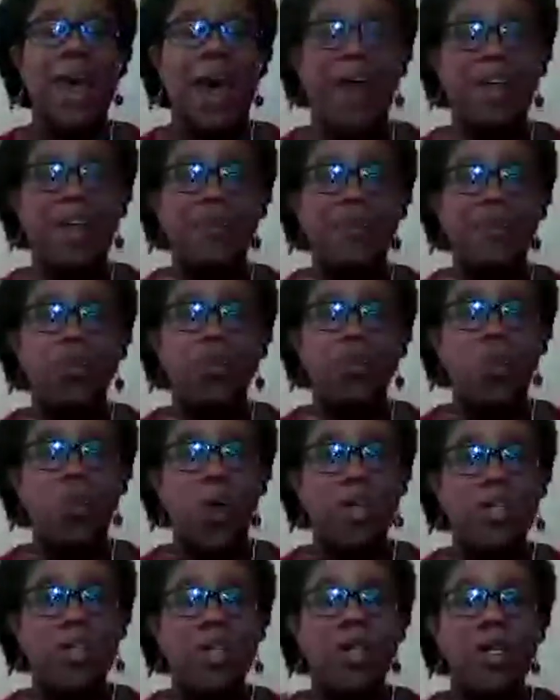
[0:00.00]
And if you
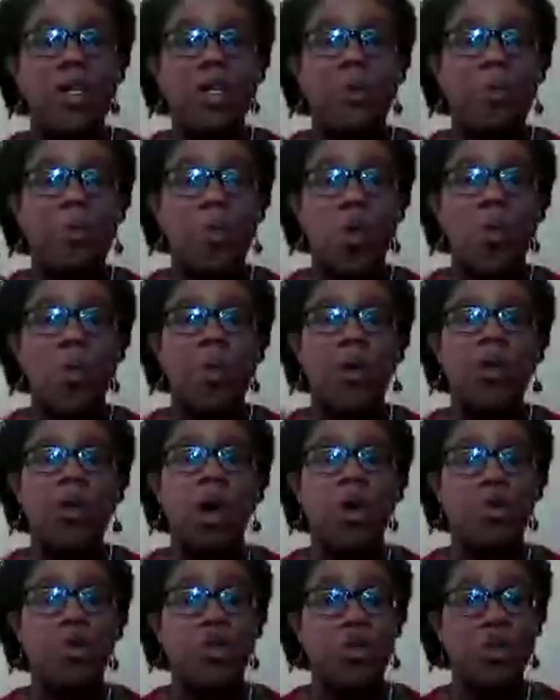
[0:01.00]
want to learn more about
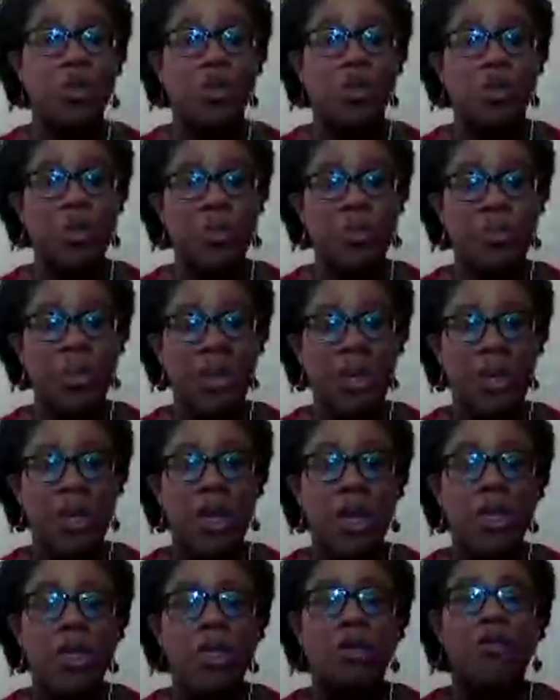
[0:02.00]
how to work with me,
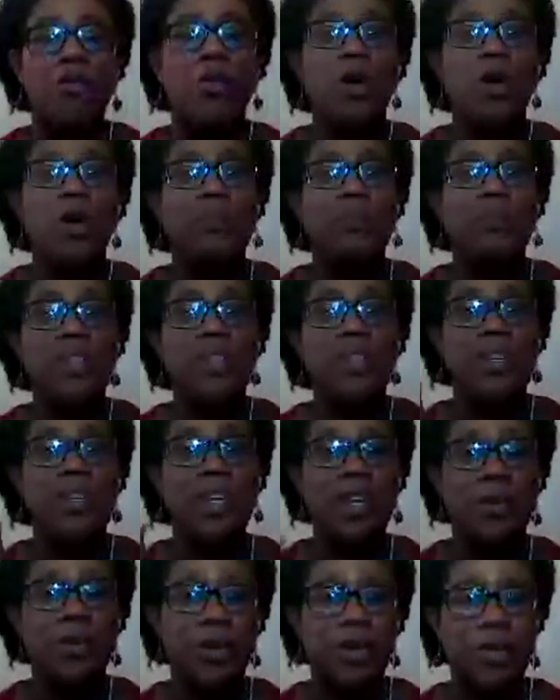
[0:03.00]
you've got to visit
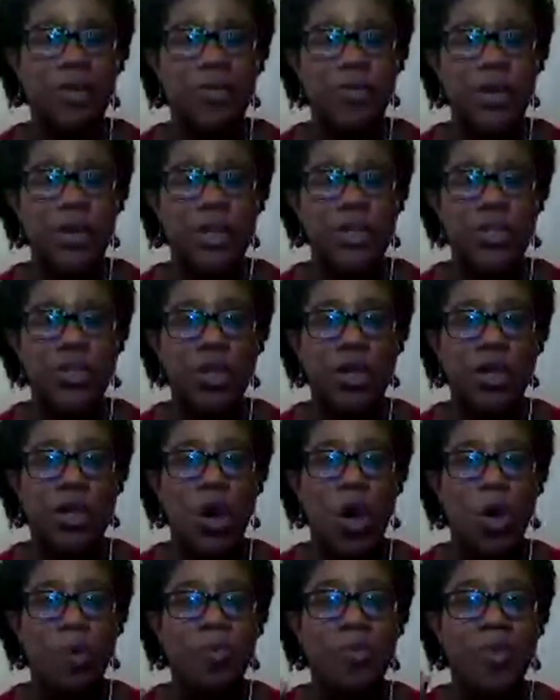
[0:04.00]

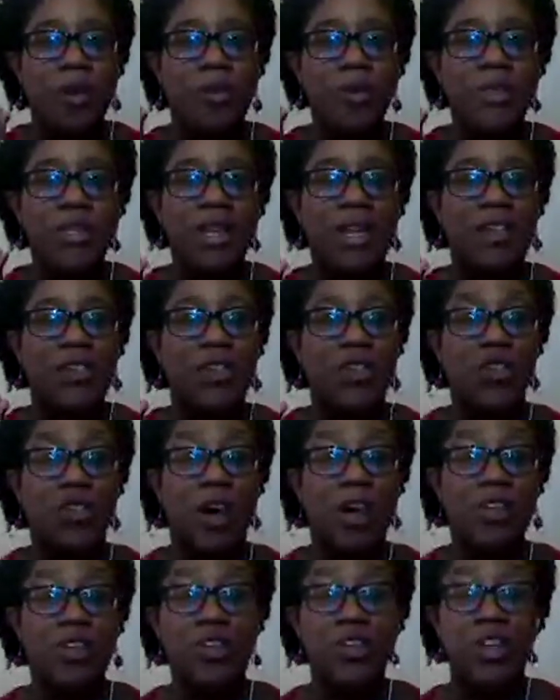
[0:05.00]

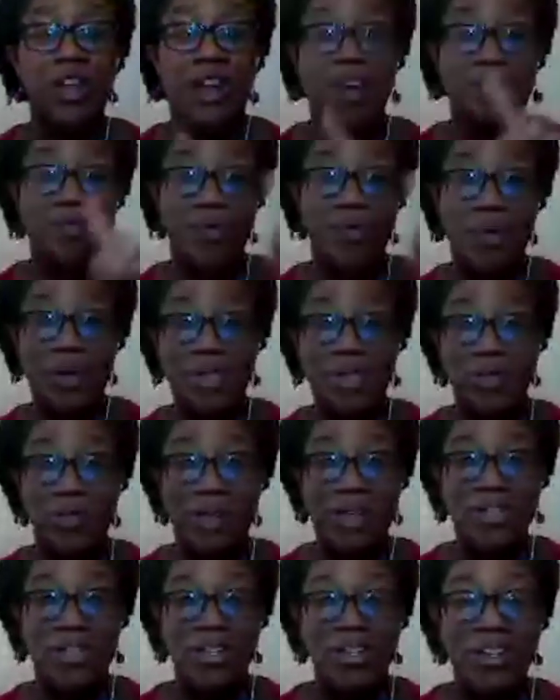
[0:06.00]
hilarydefreitas.com/strategy. I forgot to
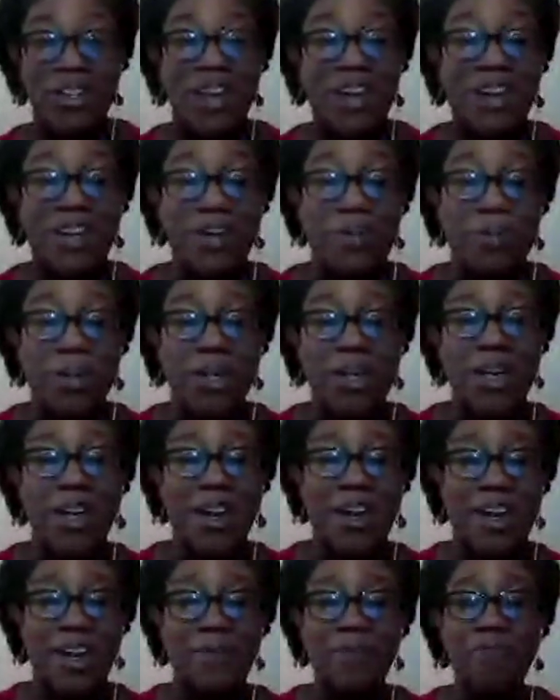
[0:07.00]
mention that at the
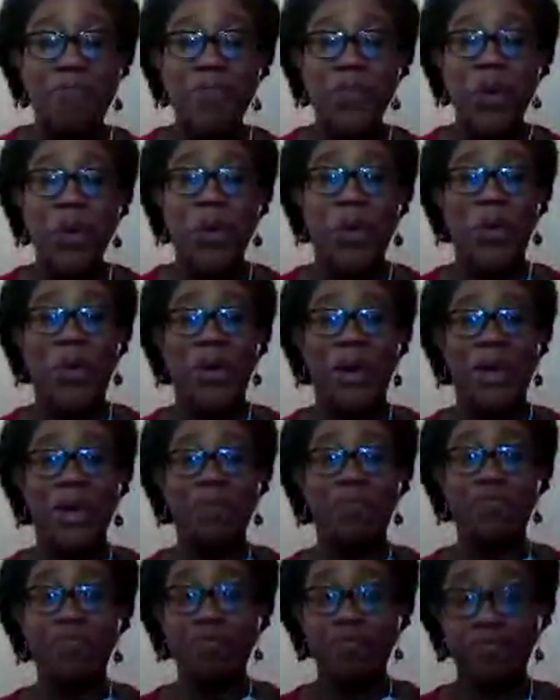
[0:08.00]
beginning, all
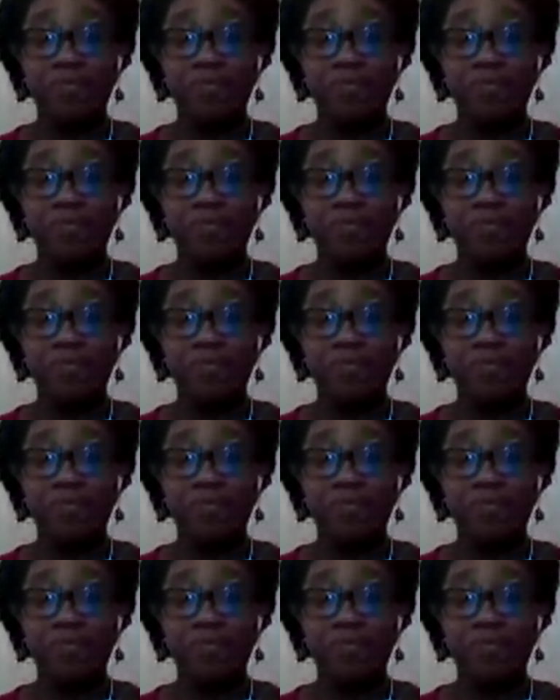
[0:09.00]
right?